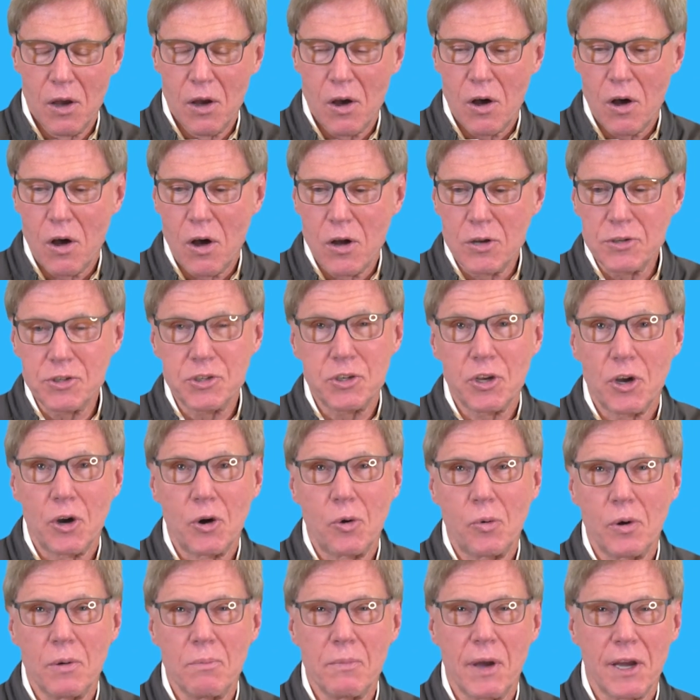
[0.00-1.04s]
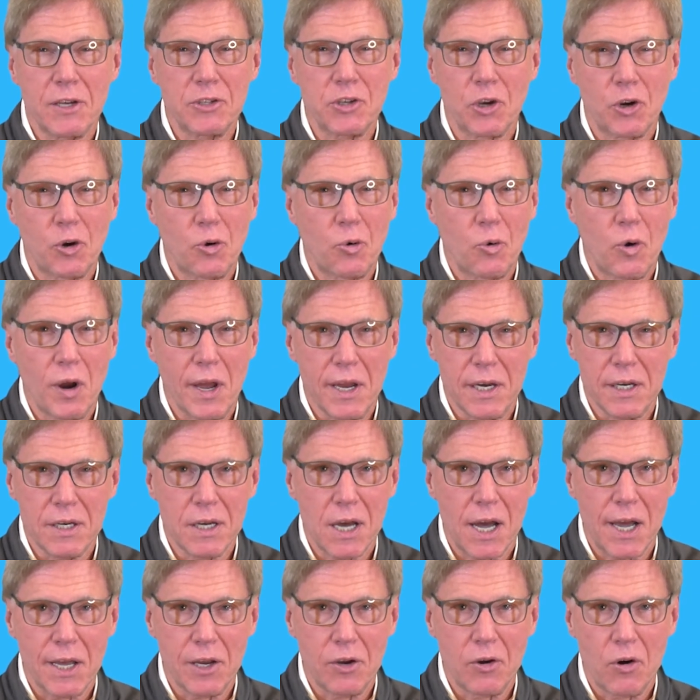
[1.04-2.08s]
Also, it makes a great
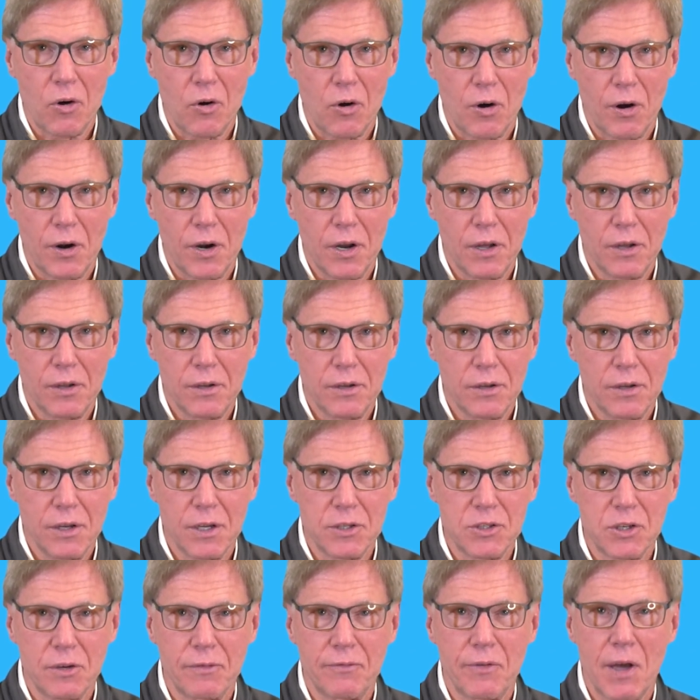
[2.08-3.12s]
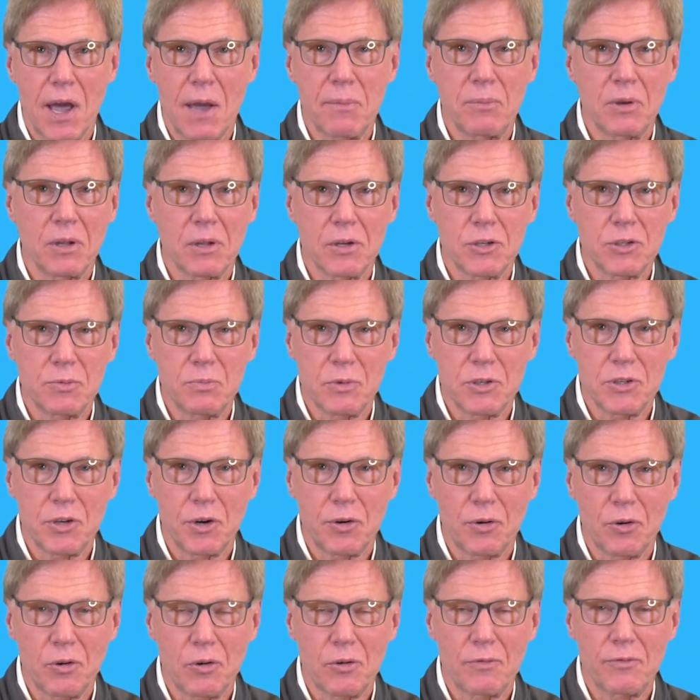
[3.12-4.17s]
night guard. It's a fabulous
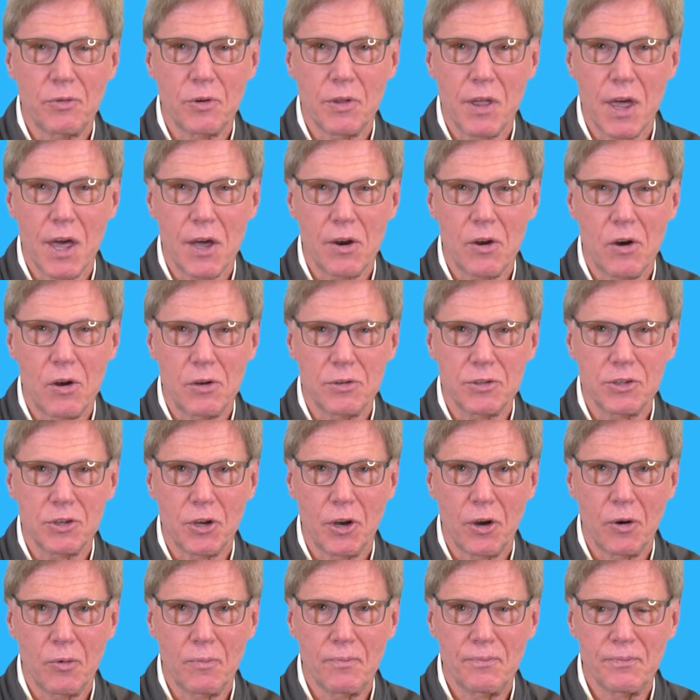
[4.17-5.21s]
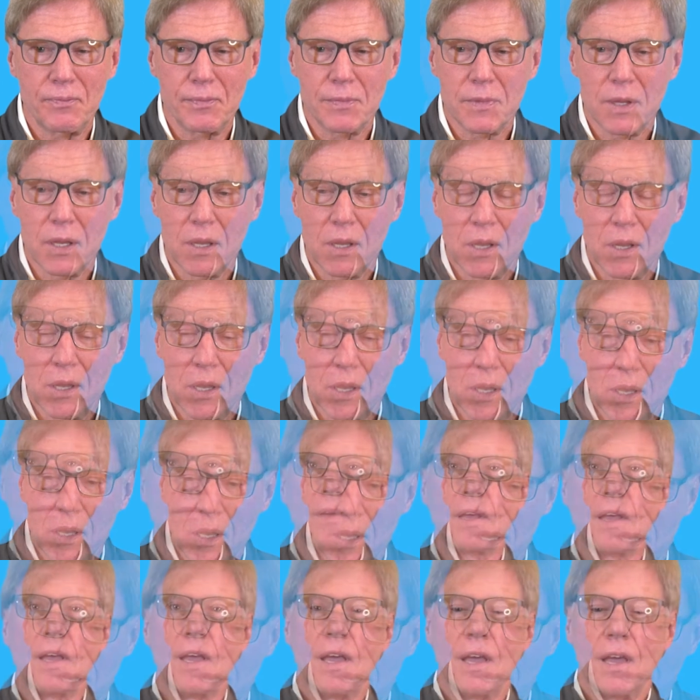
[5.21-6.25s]
material for that also.
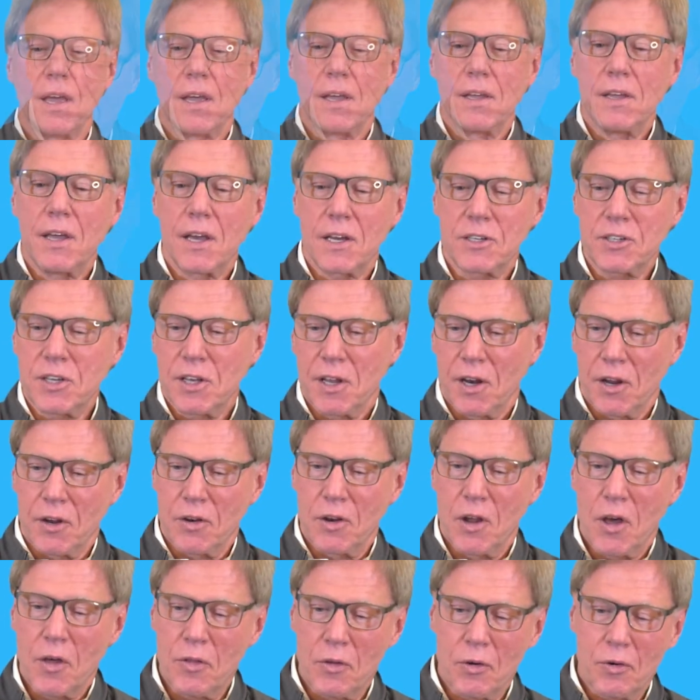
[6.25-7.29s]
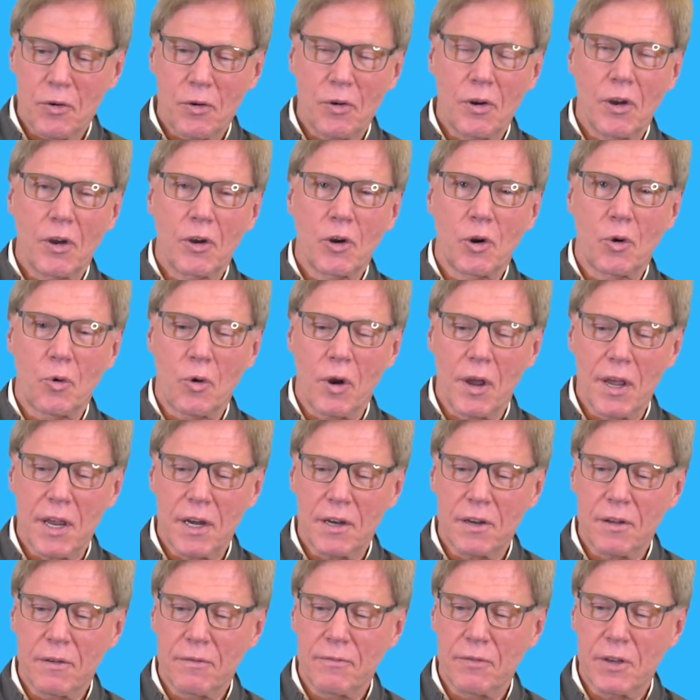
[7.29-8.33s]
Yes, and another
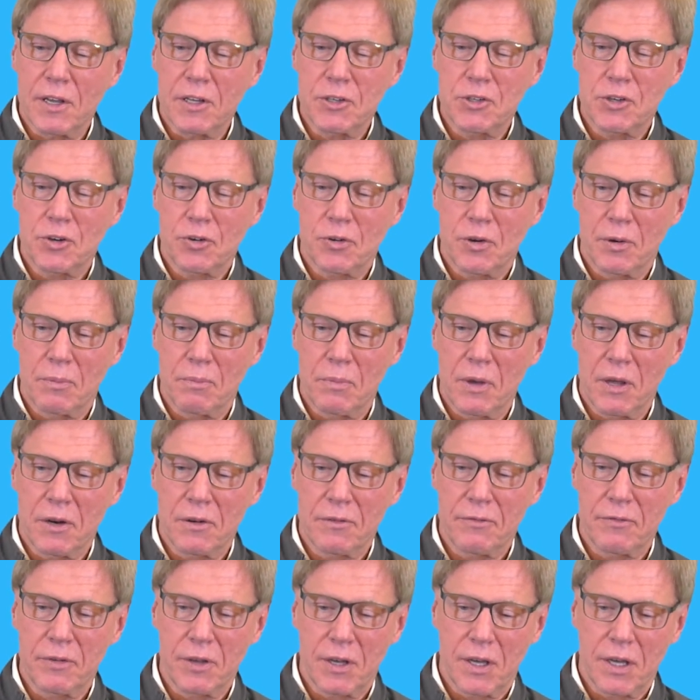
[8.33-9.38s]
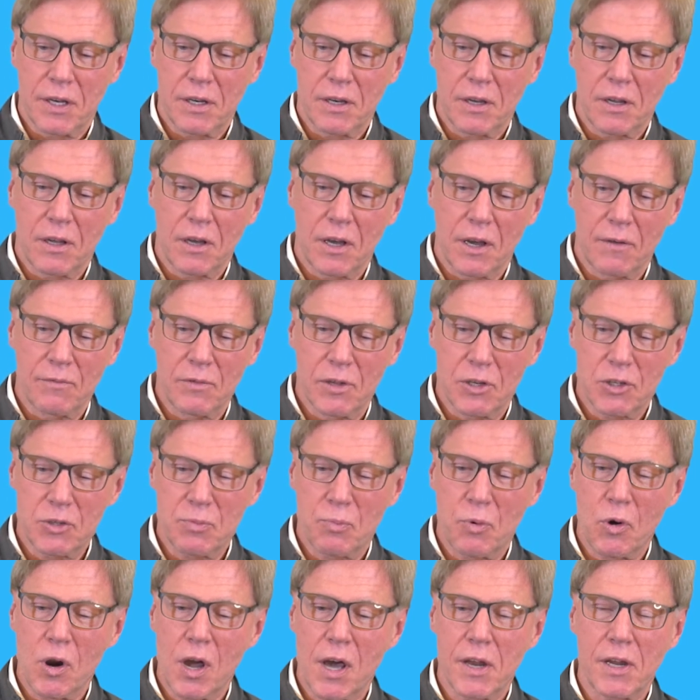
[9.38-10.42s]
great feature and benefit of this
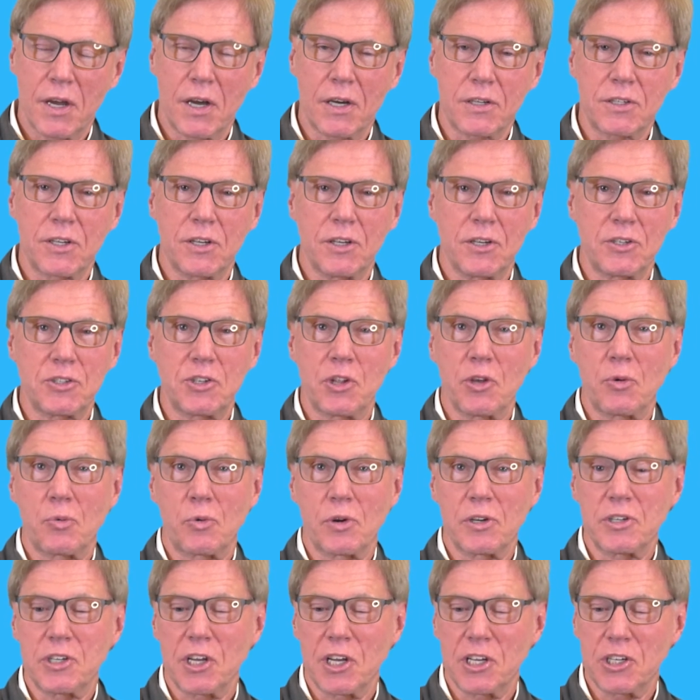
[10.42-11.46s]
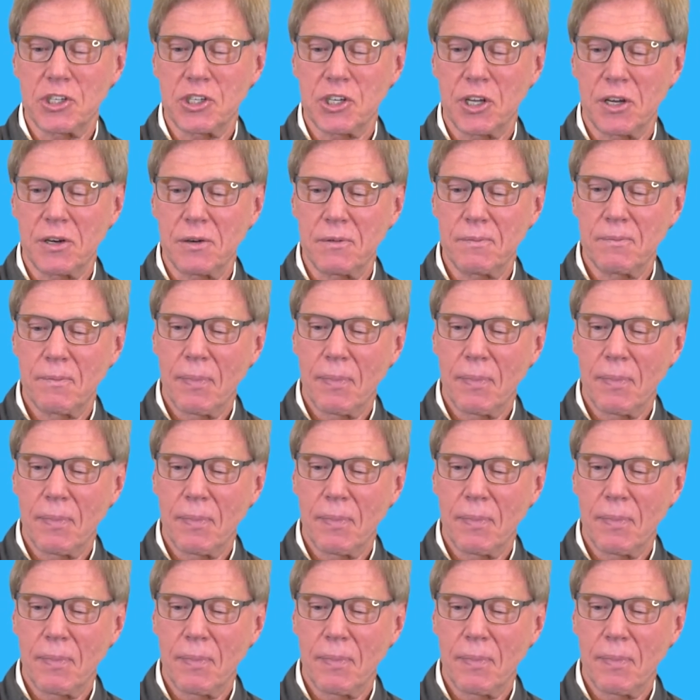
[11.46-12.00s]
product is the retention.